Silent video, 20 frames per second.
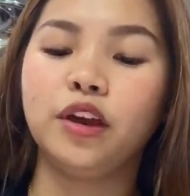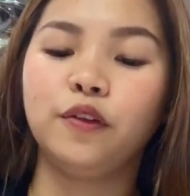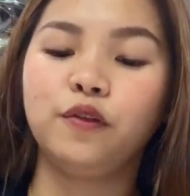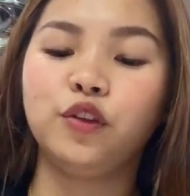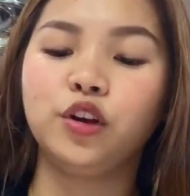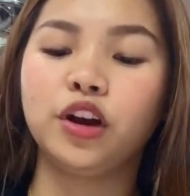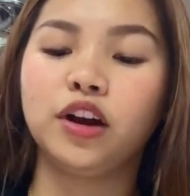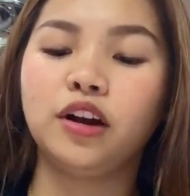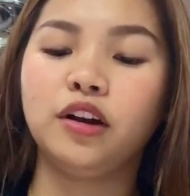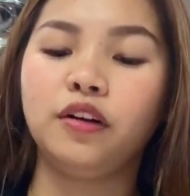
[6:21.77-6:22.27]
If
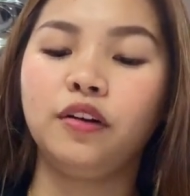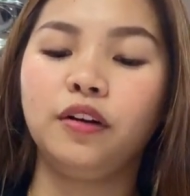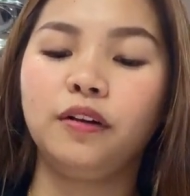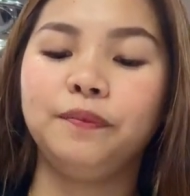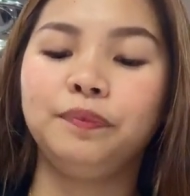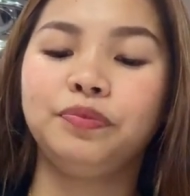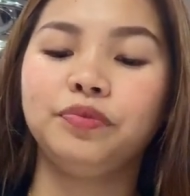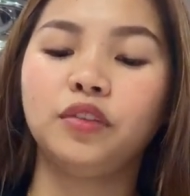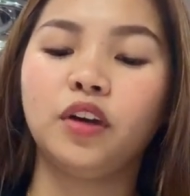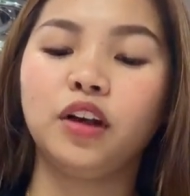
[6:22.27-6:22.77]
you're
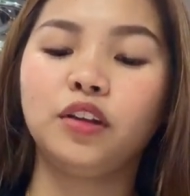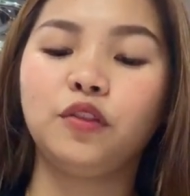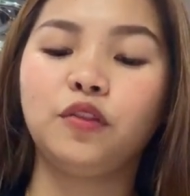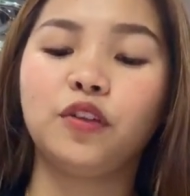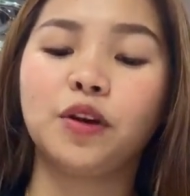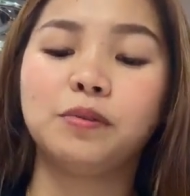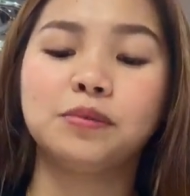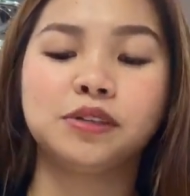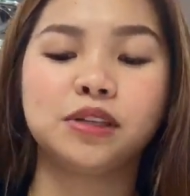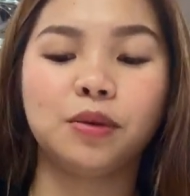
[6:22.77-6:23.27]
not
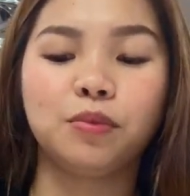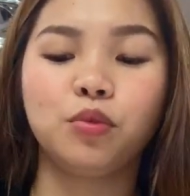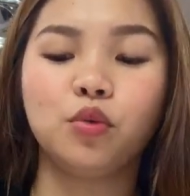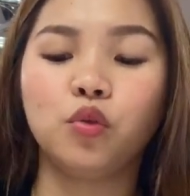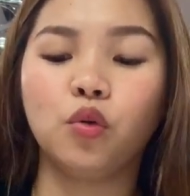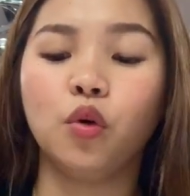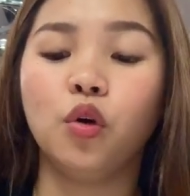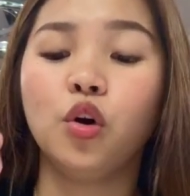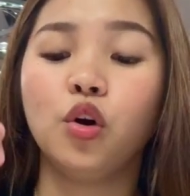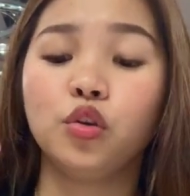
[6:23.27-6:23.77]
from
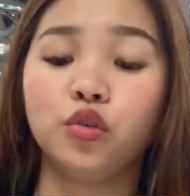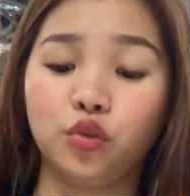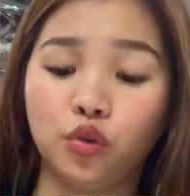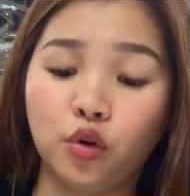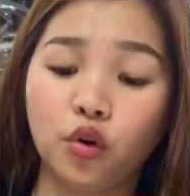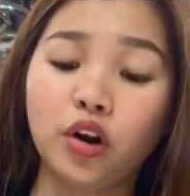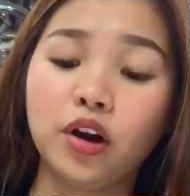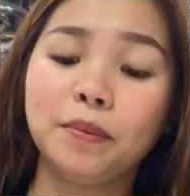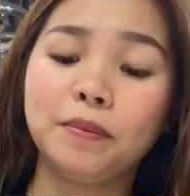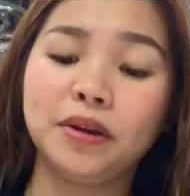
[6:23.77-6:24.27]
Cebu
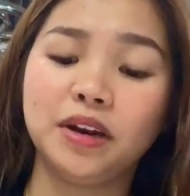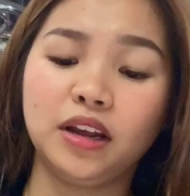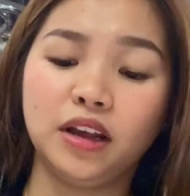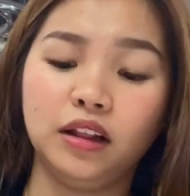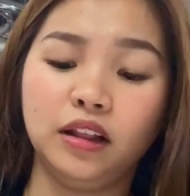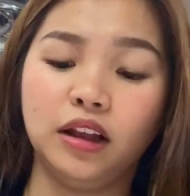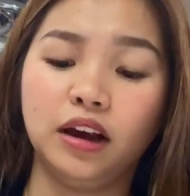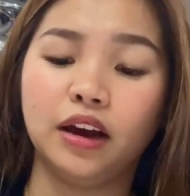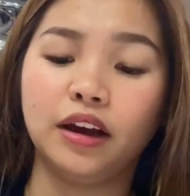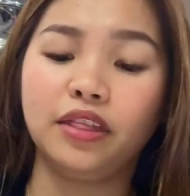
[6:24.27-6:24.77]
nor
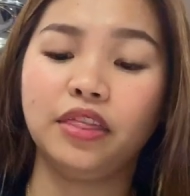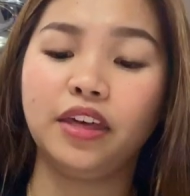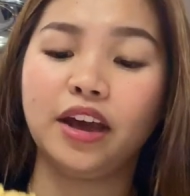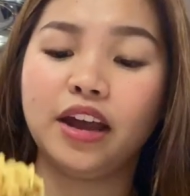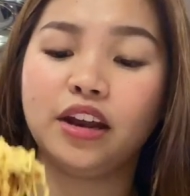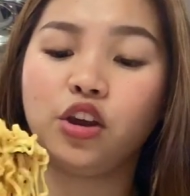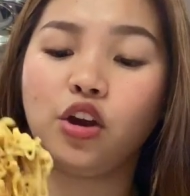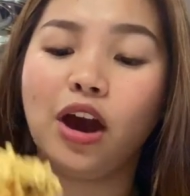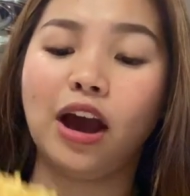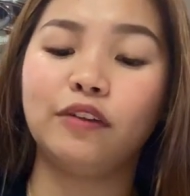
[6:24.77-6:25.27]
Manila,
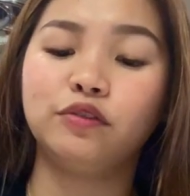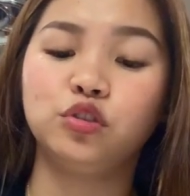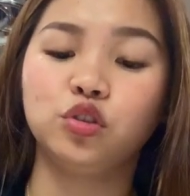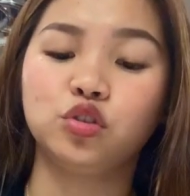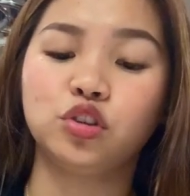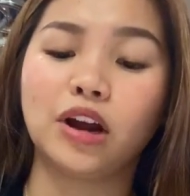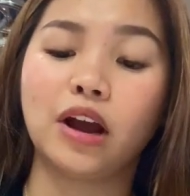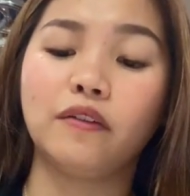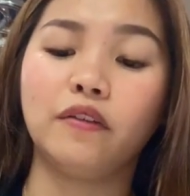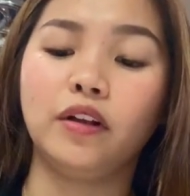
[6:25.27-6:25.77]
then you have to
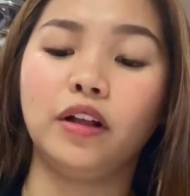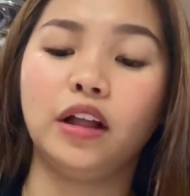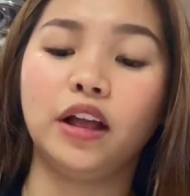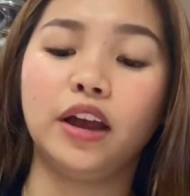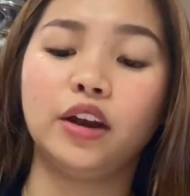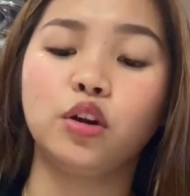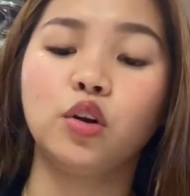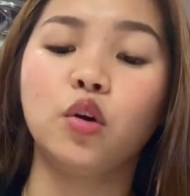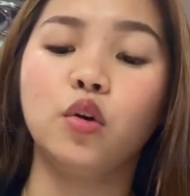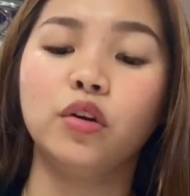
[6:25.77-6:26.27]
travel
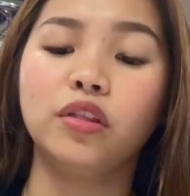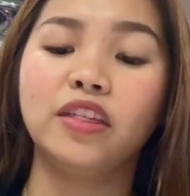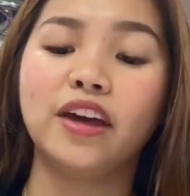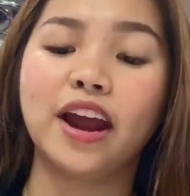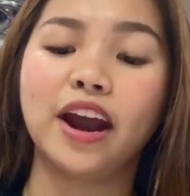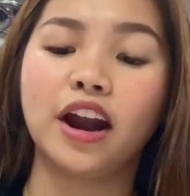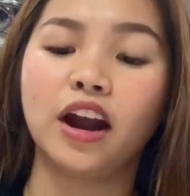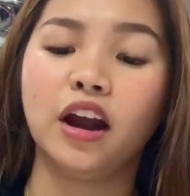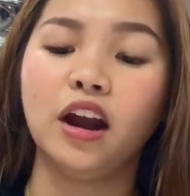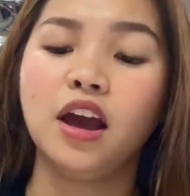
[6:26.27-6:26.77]
and go
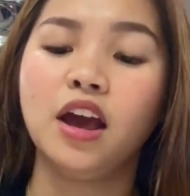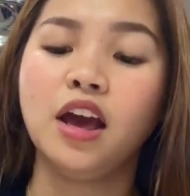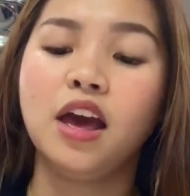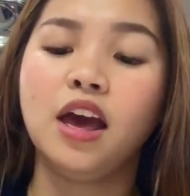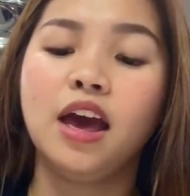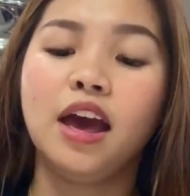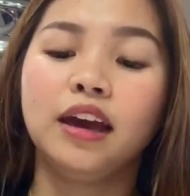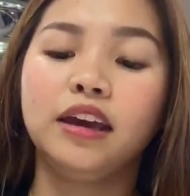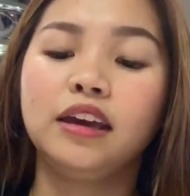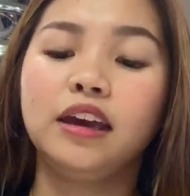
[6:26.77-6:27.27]
there.
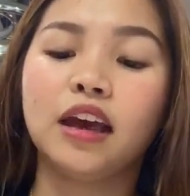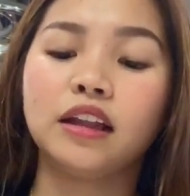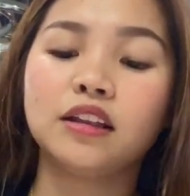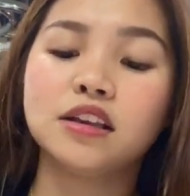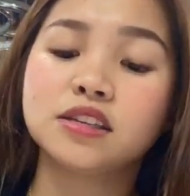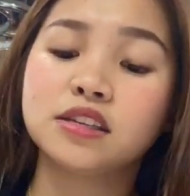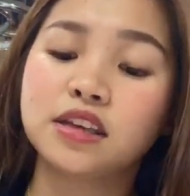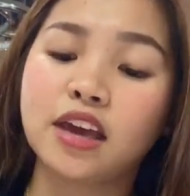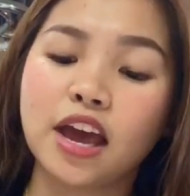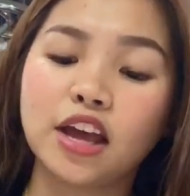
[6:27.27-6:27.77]
Get a
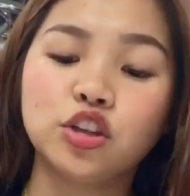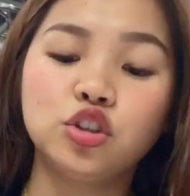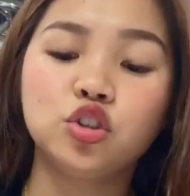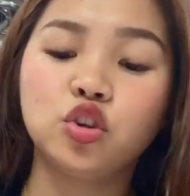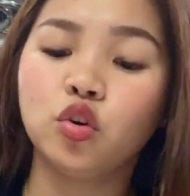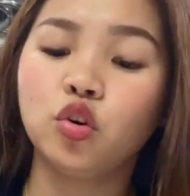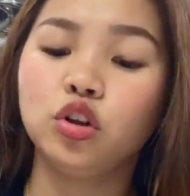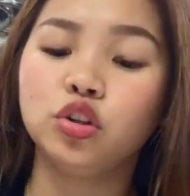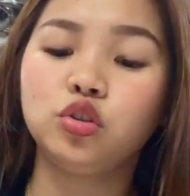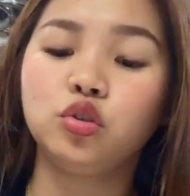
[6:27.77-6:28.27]

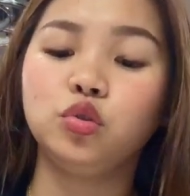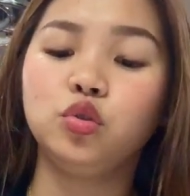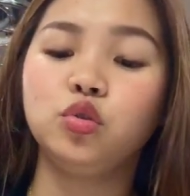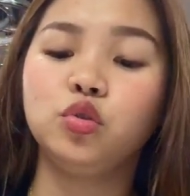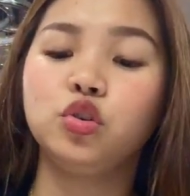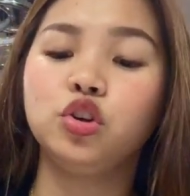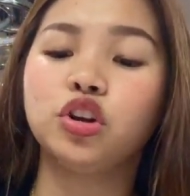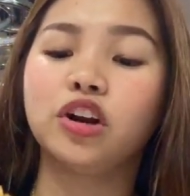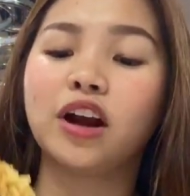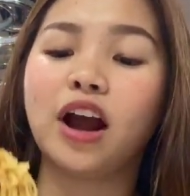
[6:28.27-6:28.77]
schedule to
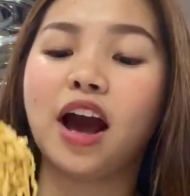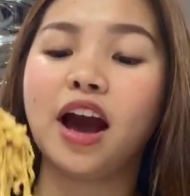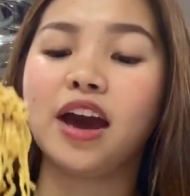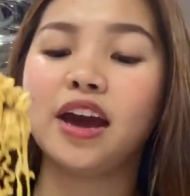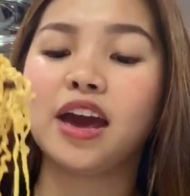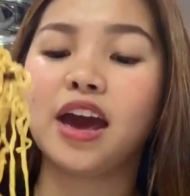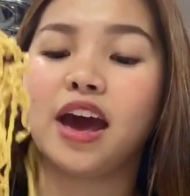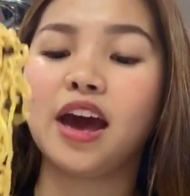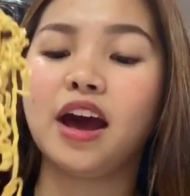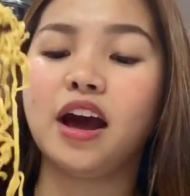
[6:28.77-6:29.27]
do your
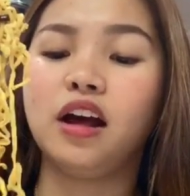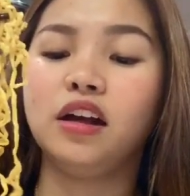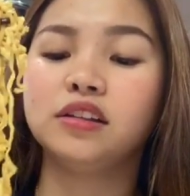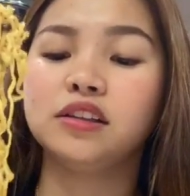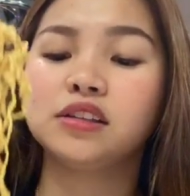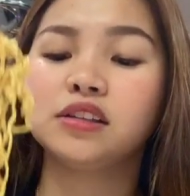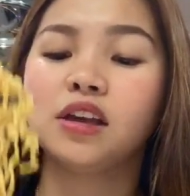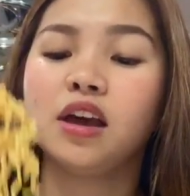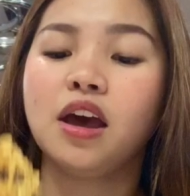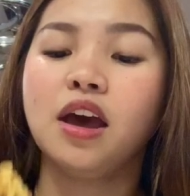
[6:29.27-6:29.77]

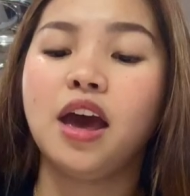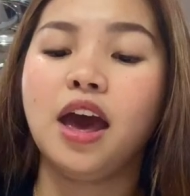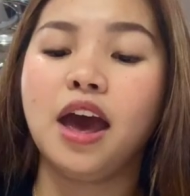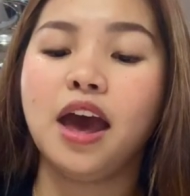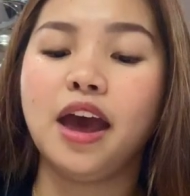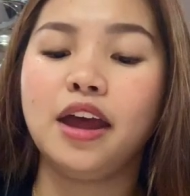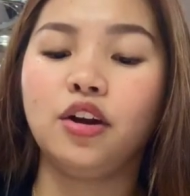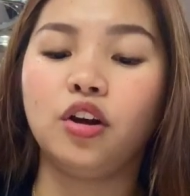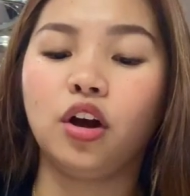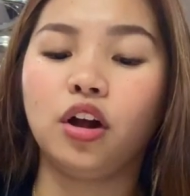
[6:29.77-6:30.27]
IELTS
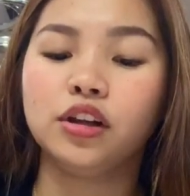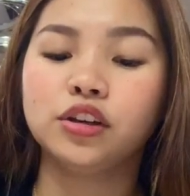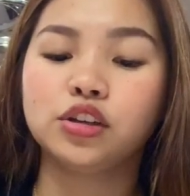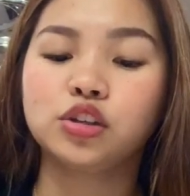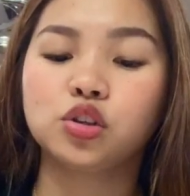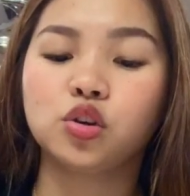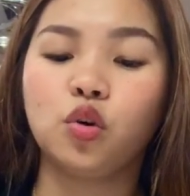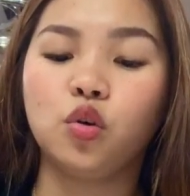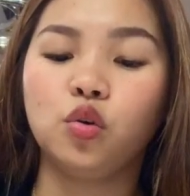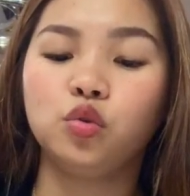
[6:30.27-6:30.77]
and
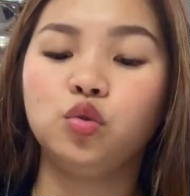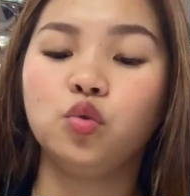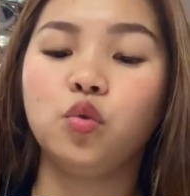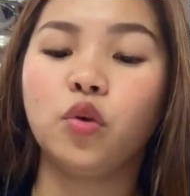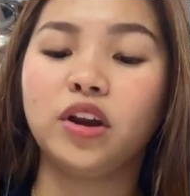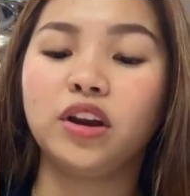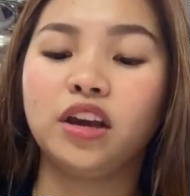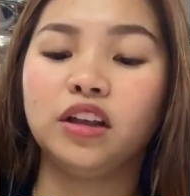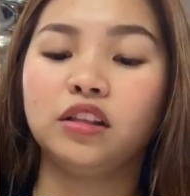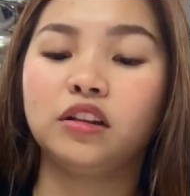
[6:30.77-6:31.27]
also
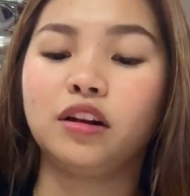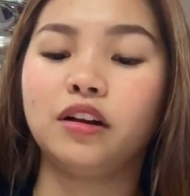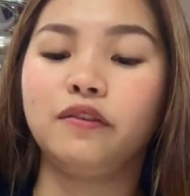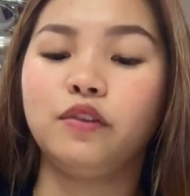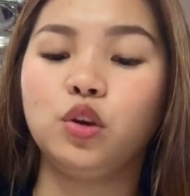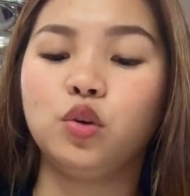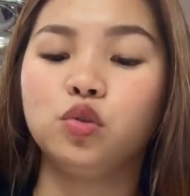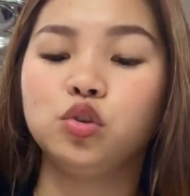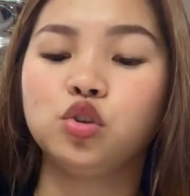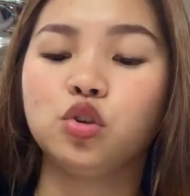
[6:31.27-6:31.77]
do an
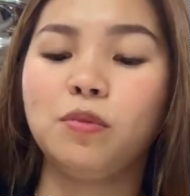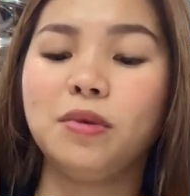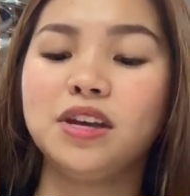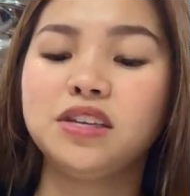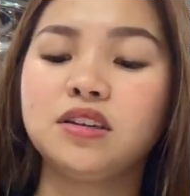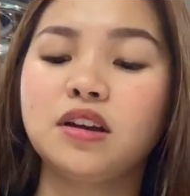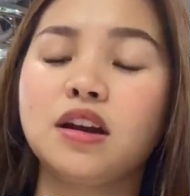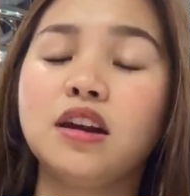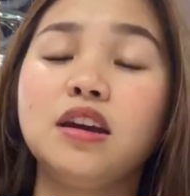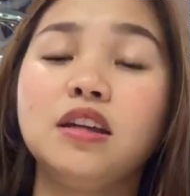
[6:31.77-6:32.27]
interview. So
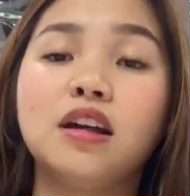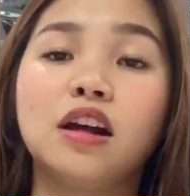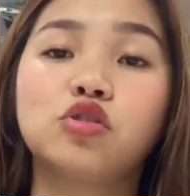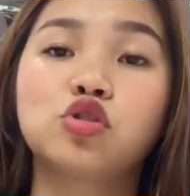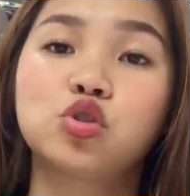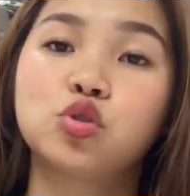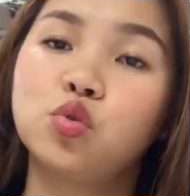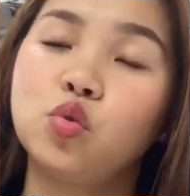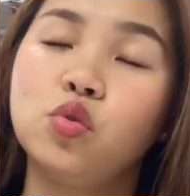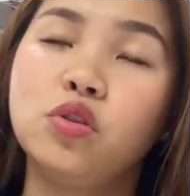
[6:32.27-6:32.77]
basically,
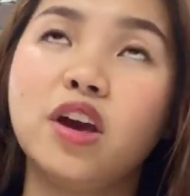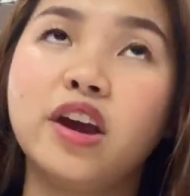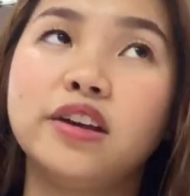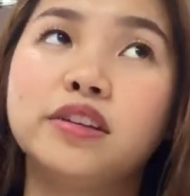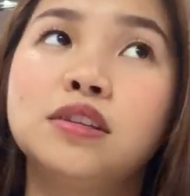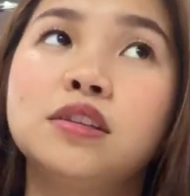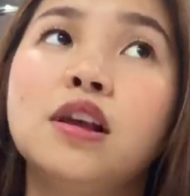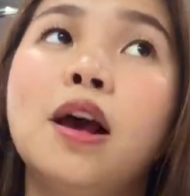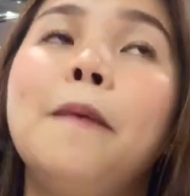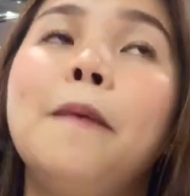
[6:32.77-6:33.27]
that's 2 days.